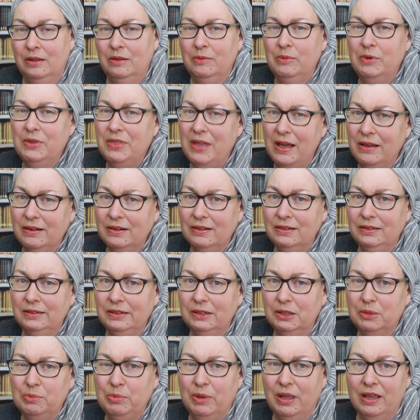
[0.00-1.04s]
without a
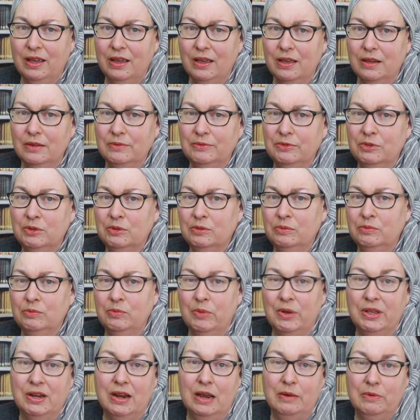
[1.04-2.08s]
clear plan for
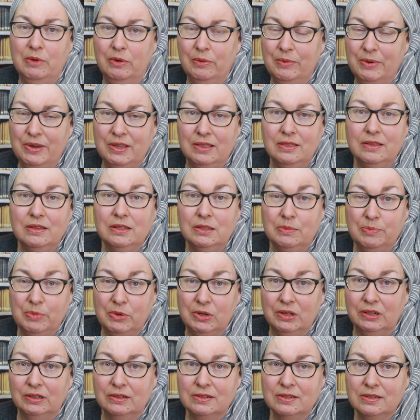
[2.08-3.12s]
when I will read these
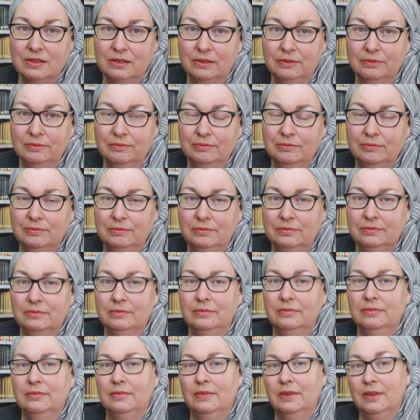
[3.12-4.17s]
books.
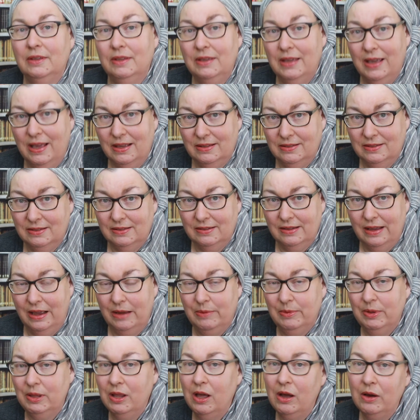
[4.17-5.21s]
Yes, I
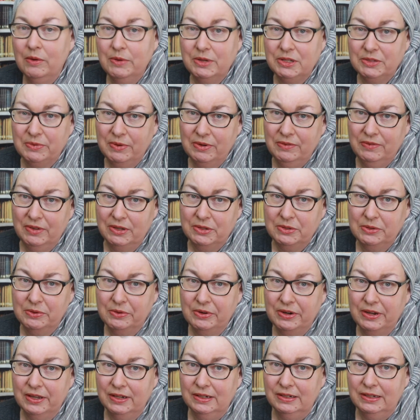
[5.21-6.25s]
will always read
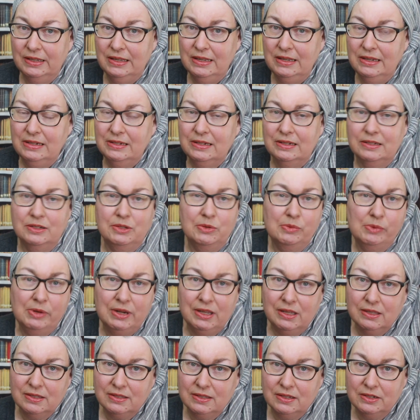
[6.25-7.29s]
Victorian lit and
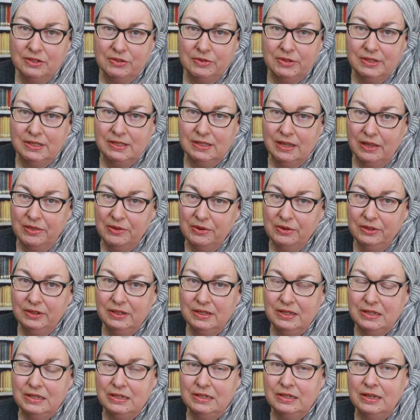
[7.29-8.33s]
20th century Southern
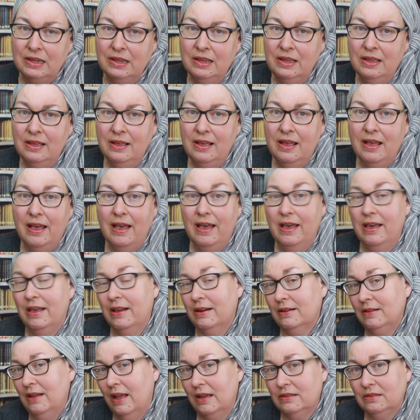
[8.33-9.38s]
lit
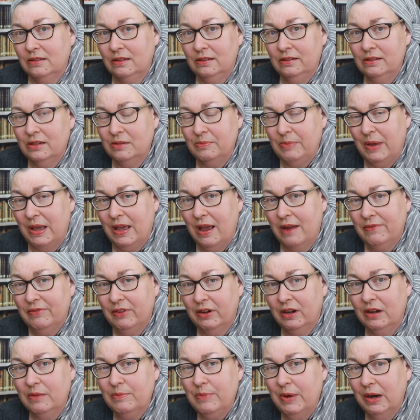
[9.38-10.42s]
and classic lit by
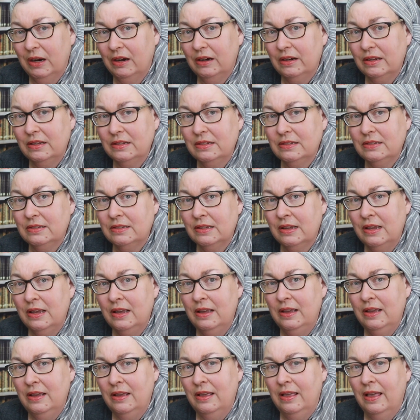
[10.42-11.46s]
African Americans,
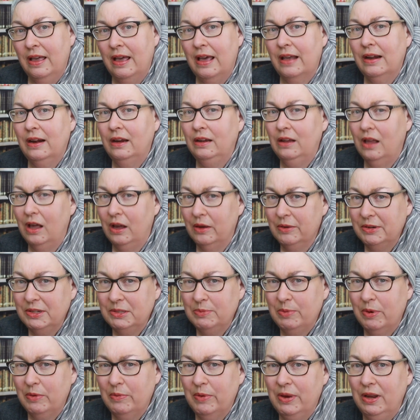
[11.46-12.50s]
and I'll always
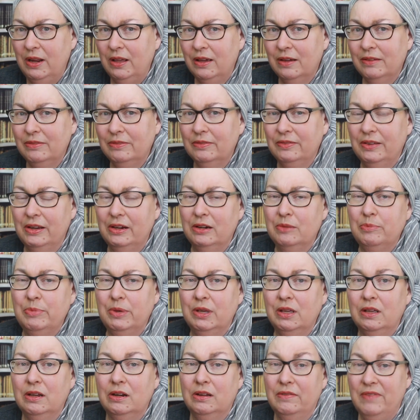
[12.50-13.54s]
be reading a fair
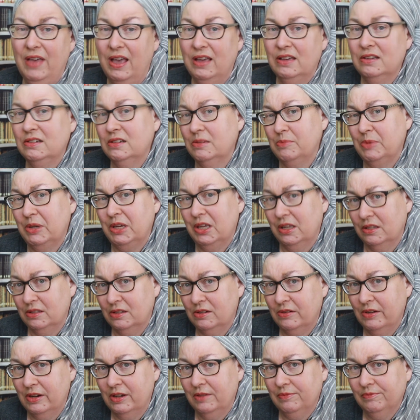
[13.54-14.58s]
bit of academic
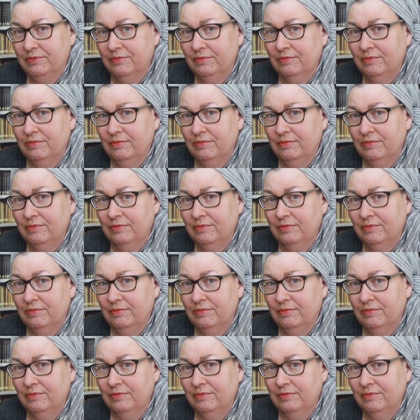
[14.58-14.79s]
history.